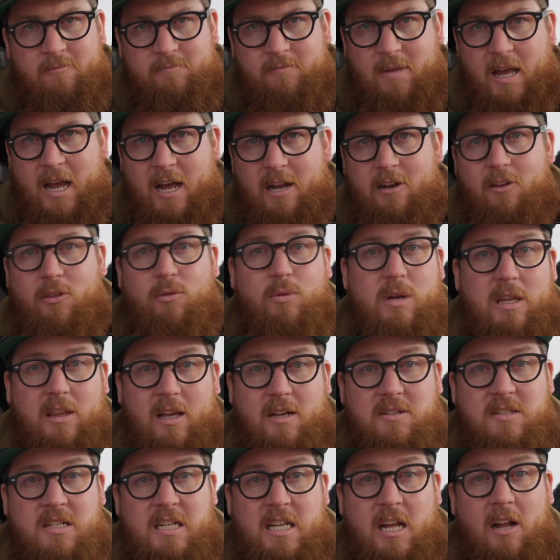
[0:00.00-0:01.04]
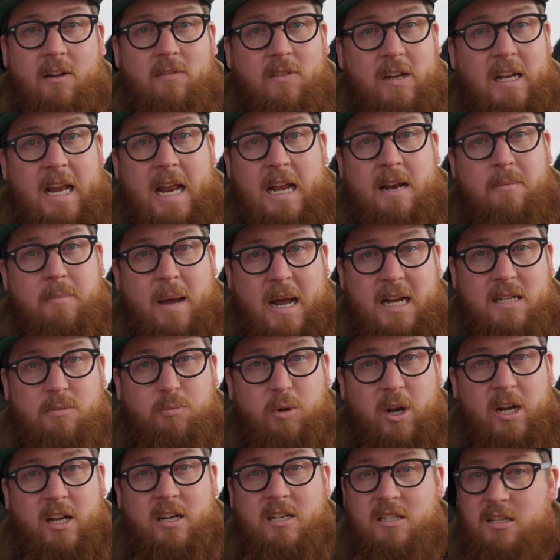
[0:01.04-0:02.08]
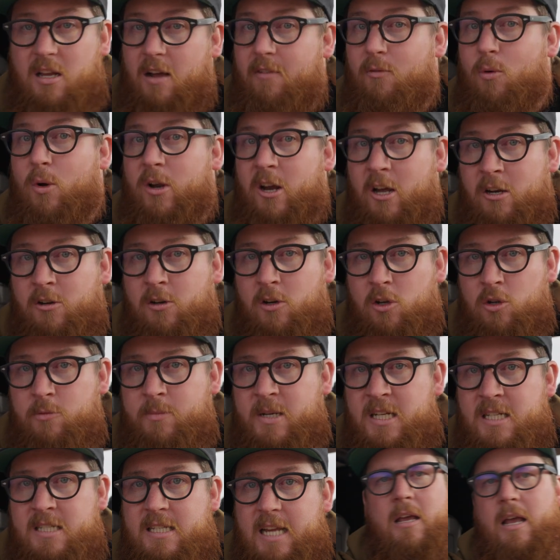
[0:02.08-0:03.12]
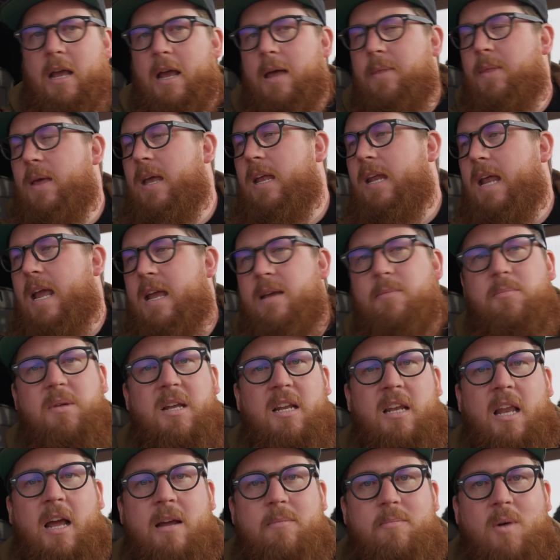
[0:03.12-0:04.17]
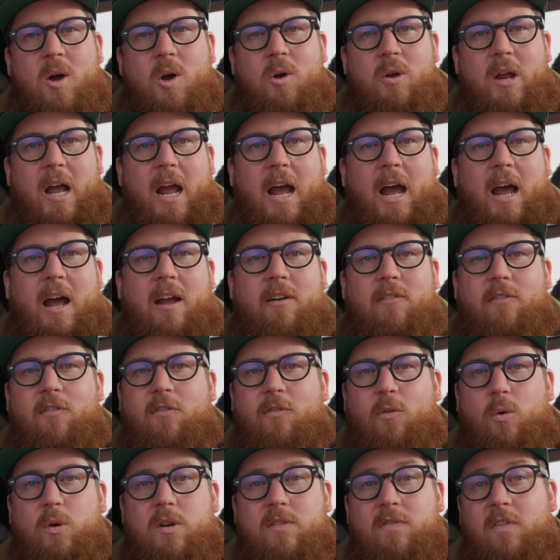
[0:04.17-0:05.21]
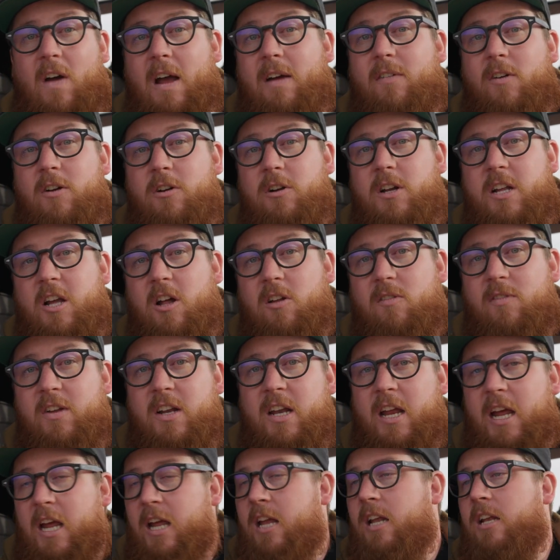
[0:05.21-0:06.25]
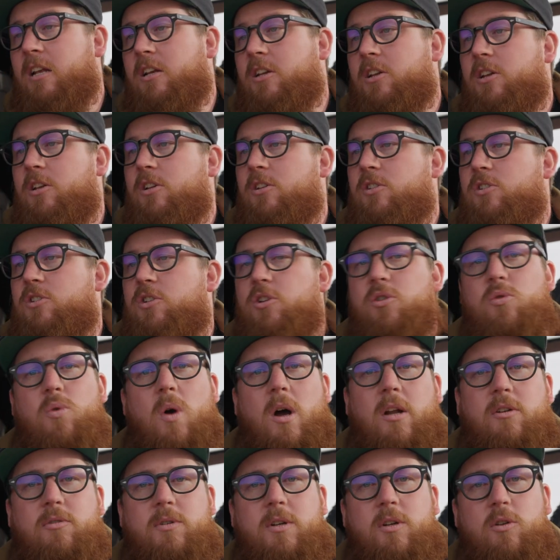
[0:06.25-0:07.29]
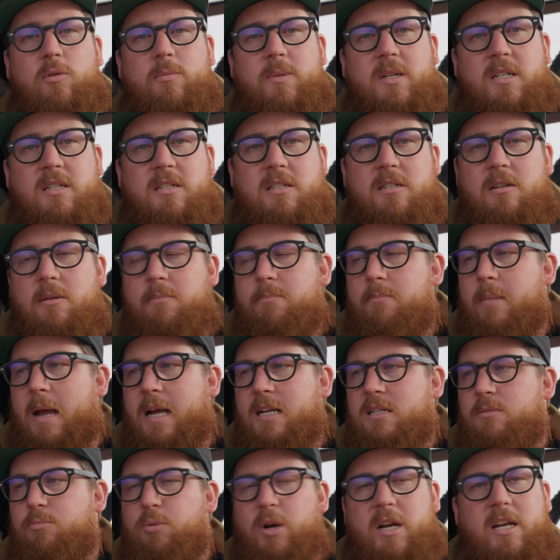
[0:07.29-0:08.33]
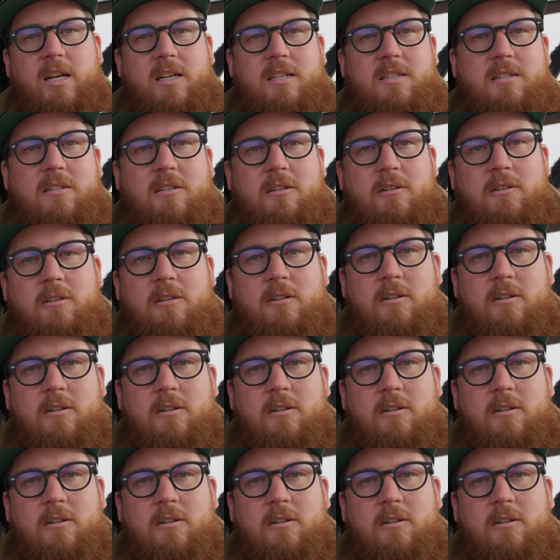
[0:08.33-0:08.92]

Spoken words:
at 3000 Kelvin and a max brightness of 100 lumens. And then ambient light mode at 4500 Kelvin and 200 lumens max brightness.